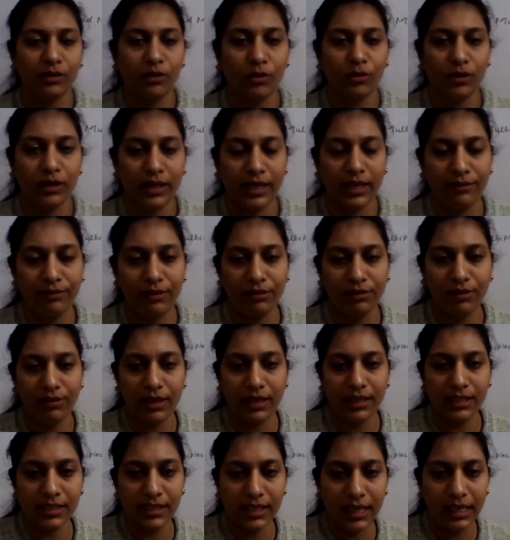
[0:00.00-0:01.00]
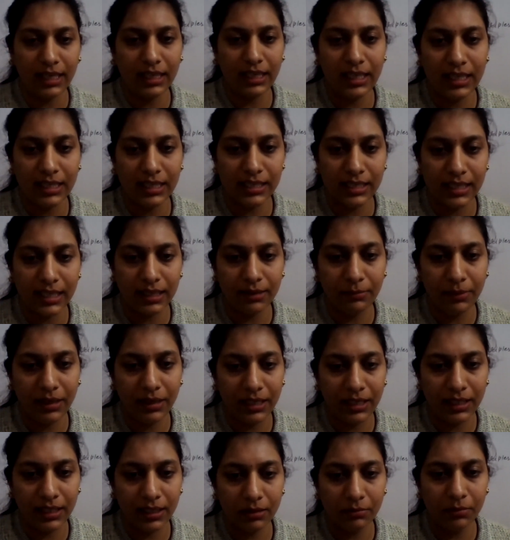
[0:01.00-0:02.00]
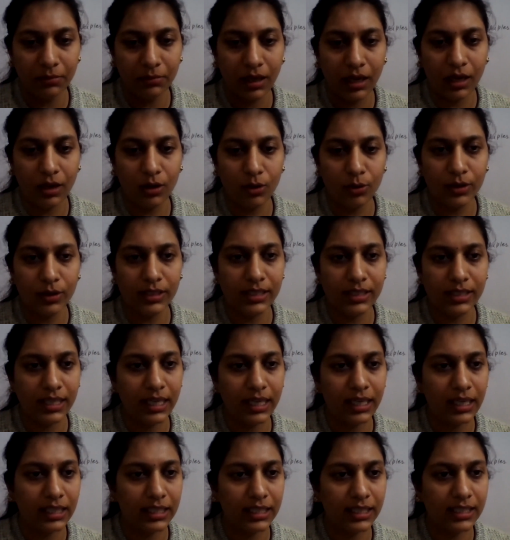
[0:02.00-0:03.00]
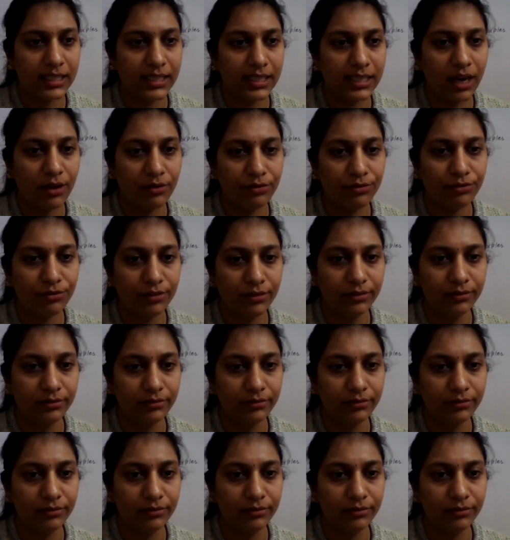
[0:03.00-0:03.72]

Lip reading: Okay, everyone is saying easy, medium. Who is saying it is tough?